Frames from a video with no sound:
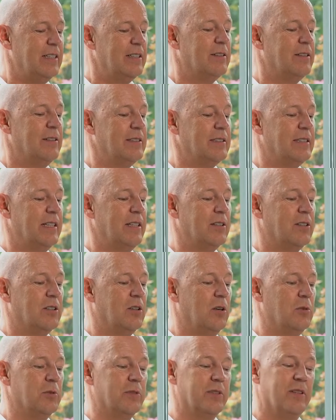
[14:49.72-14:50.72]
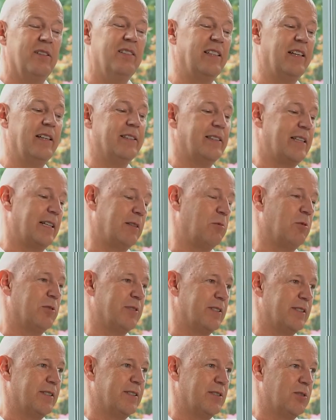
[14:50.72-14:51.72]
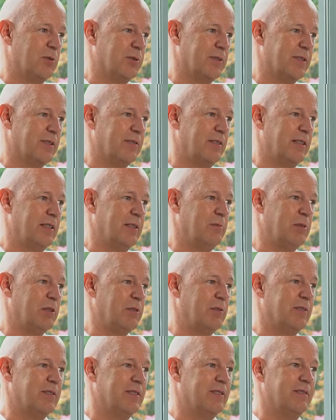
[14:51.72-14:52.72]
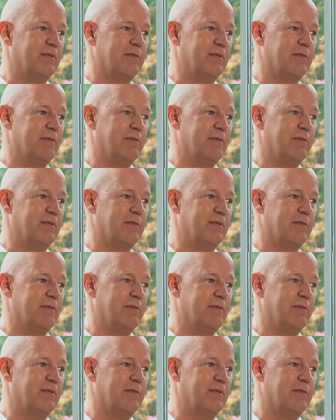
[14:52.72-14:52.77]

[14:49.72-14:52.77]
they say, look, oh, yeah, that was the source, right? Because